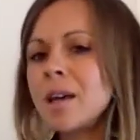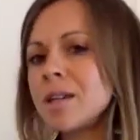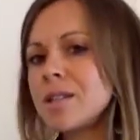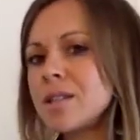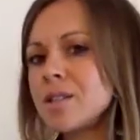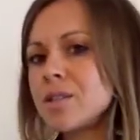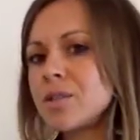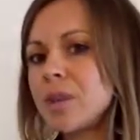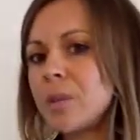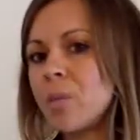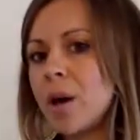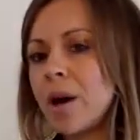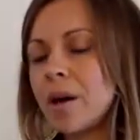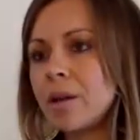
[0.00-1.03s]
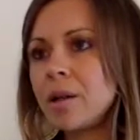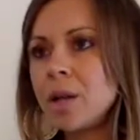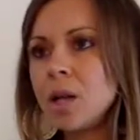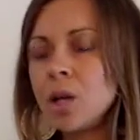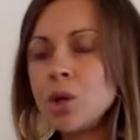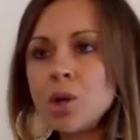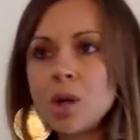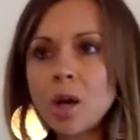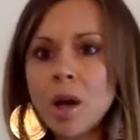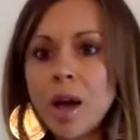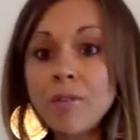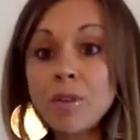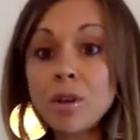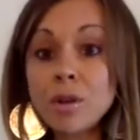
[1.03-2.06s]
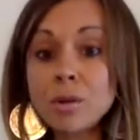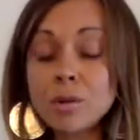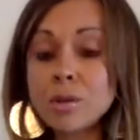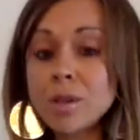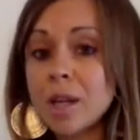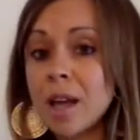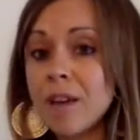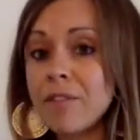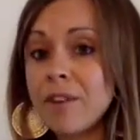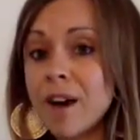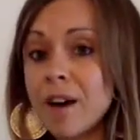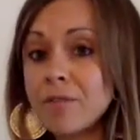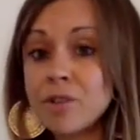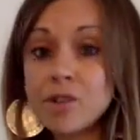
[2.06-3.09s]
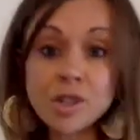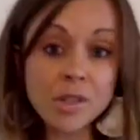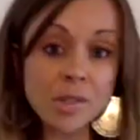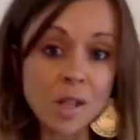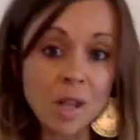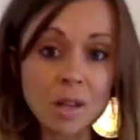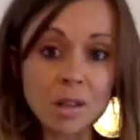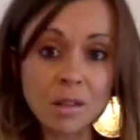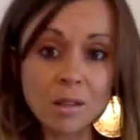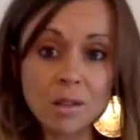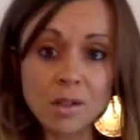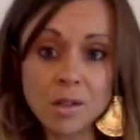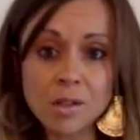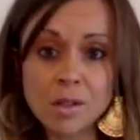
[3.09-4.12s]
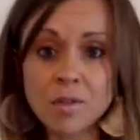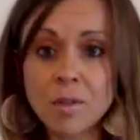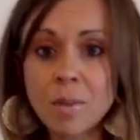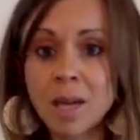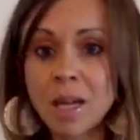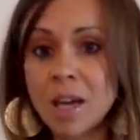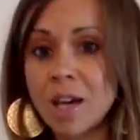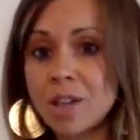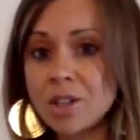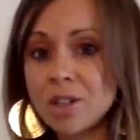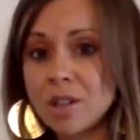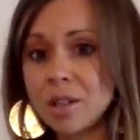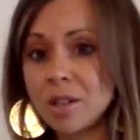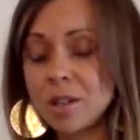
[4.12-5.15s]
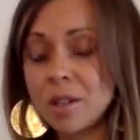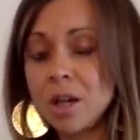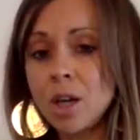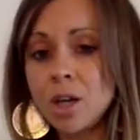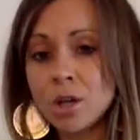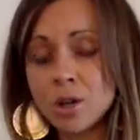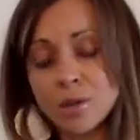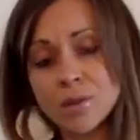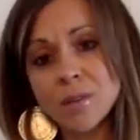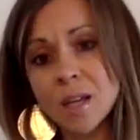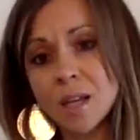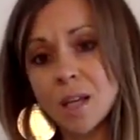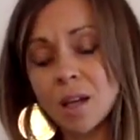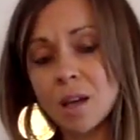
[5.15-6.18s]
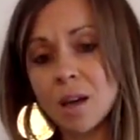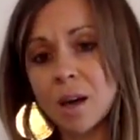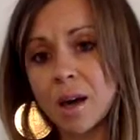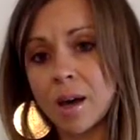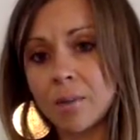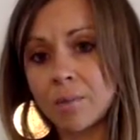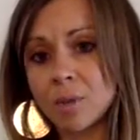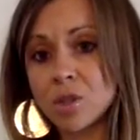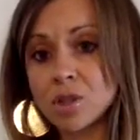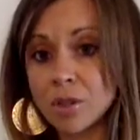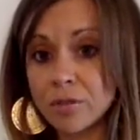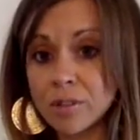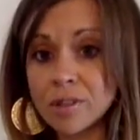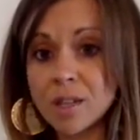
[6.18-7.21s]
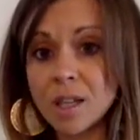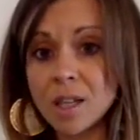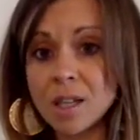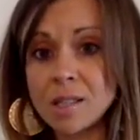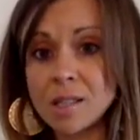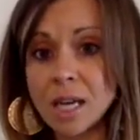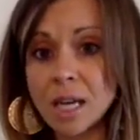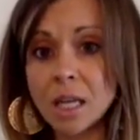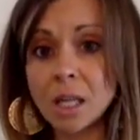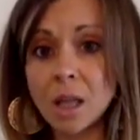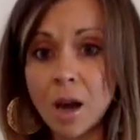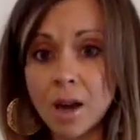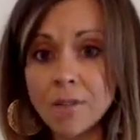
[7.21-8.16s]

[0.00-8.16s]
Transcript: I said to him, well, have you looked at ever reducing the dose of your medication and, seeing, because he's taken